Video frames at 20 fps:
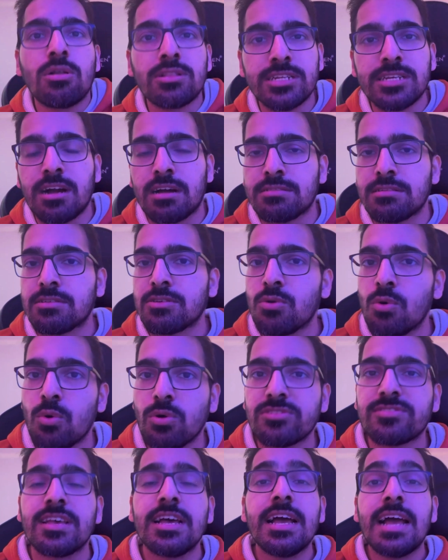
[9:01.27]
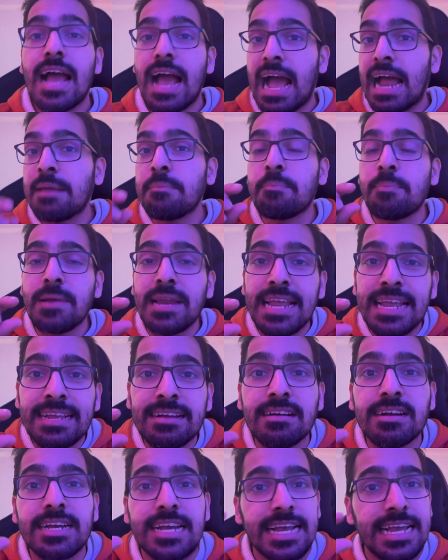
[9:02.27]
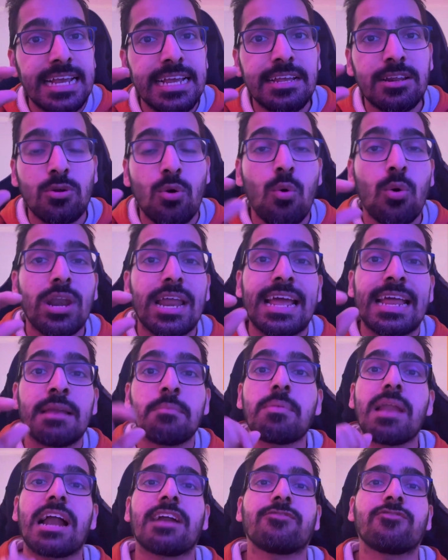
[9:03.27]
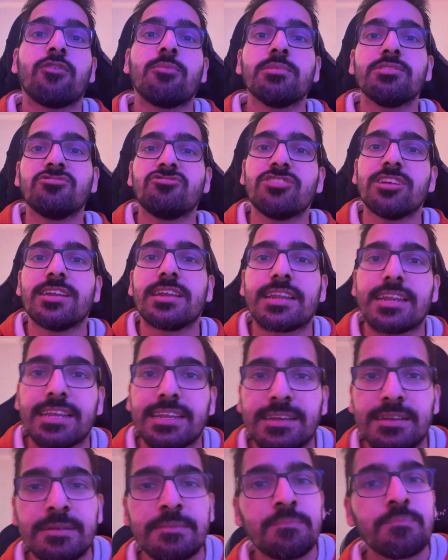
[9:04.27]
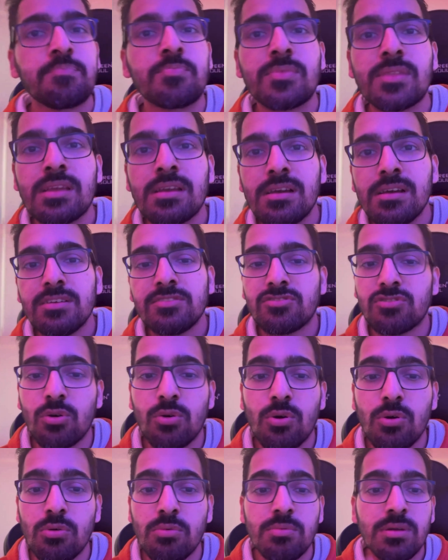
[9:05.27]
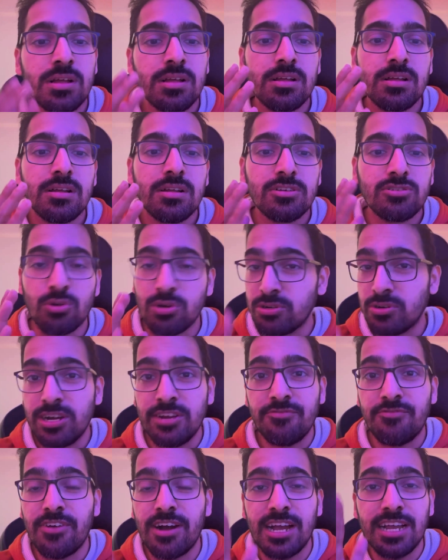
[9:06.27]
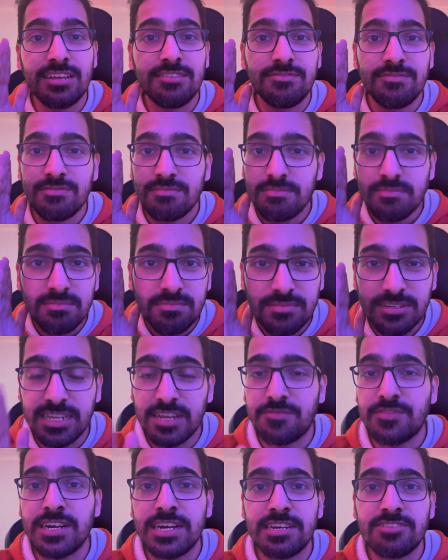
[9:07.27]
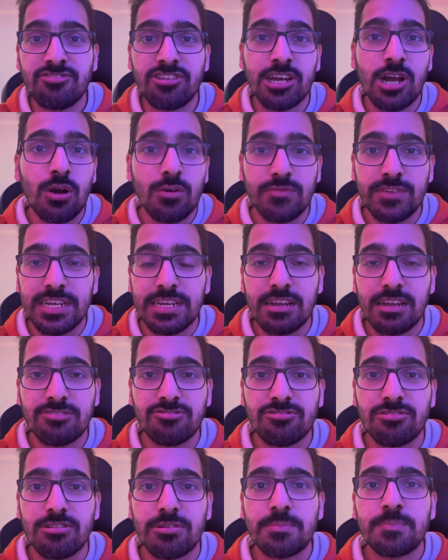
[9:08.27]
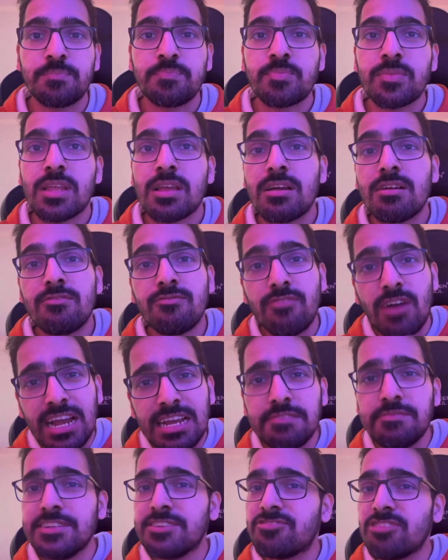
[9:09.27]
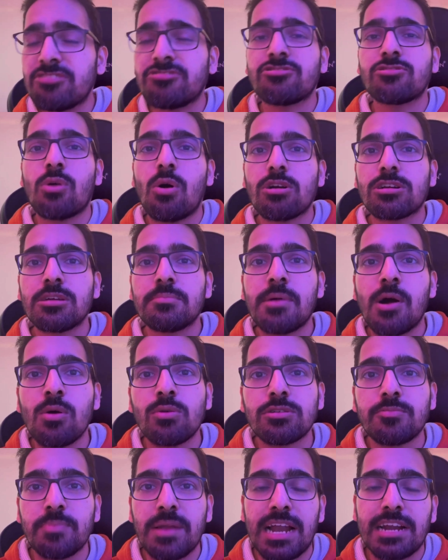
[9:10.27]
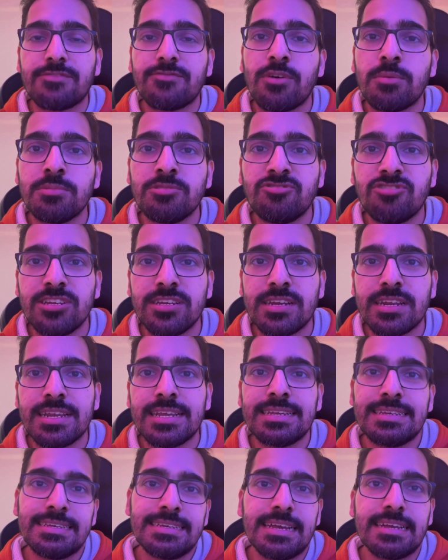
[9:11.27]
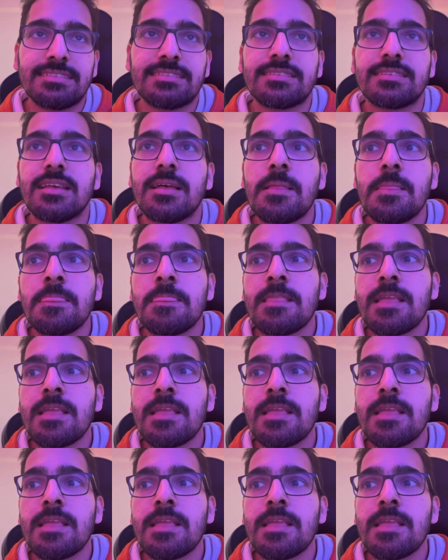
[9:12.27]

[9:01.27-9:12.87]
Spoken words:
and all the other goals, and playing a key role in platform engineering. So 2025, definitely check out vCluster. Why we just talked about platform engineering? Yes,